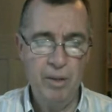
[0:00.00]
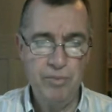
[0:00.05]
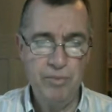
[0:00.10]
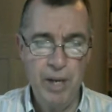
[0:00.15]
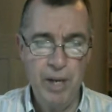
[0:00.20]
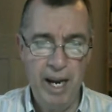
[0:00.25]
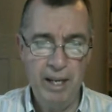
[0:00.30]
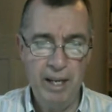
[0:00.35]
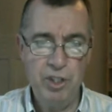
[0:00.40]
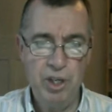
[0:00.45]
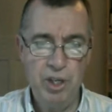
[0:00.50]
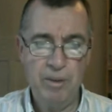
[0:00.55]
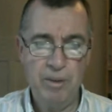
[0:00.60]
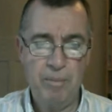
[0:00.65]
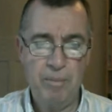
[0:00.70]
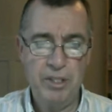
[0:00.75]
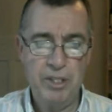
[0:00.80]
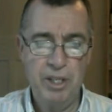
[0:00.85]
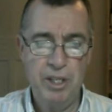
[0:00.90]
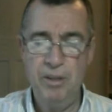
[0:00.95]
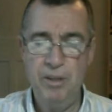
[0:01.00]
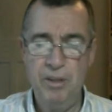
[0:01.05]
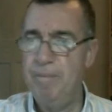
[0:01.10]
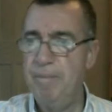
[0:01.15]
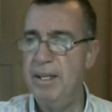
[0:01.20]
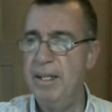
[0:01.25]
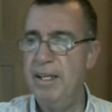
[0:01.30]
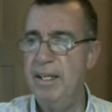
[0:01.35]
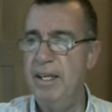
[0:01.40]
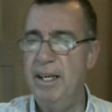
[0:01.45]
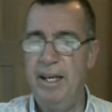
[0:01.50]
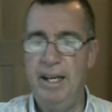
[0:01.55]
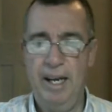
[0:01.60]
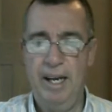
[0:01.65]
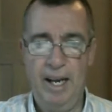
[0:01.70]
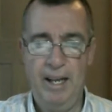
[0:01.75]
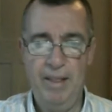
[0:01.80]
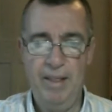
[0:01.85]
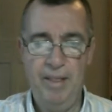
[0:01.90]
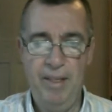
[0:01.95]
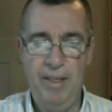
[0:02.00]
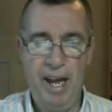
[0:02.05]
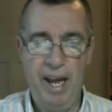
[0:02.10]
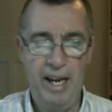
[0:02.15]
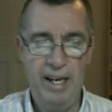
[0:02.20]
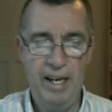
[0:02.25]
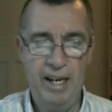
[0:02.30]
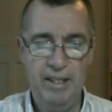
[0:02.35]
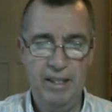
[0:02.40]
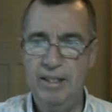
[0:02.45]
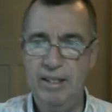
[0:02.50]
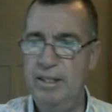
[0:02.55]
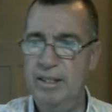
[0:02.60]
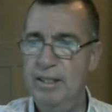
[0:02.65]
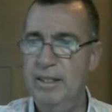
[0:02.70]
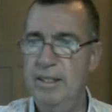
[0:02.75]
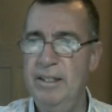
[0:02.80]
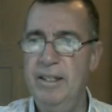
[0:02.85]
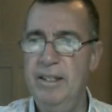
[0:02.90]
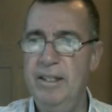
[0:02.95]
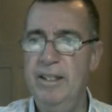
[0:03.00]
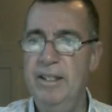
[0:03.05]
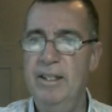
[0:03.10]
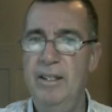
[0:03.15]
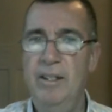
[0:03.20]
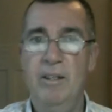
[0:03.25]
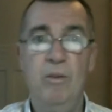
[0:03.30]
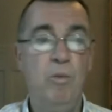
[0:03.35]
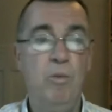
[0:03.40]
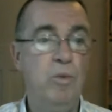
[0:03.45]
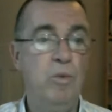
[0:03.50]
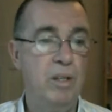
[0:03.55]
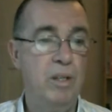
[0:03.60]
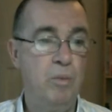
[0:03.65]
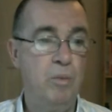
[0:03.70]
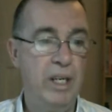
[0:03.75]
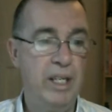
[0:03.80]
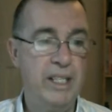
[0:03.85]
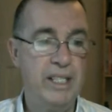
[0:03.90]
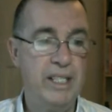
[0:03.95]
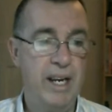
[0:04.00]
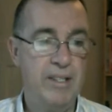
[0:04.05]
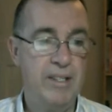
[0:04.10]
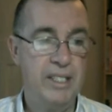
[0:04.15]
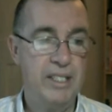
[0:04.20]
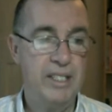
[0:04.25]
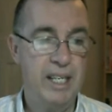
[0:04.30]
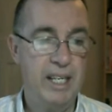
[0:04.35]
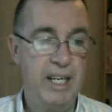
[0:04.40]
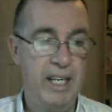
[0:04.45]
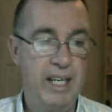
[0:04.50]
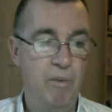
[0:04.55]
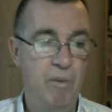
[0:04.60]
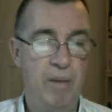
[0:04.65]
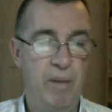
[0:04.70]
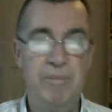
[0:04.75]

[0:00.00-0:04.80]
hear joke number 2. And then we'll work it out and see.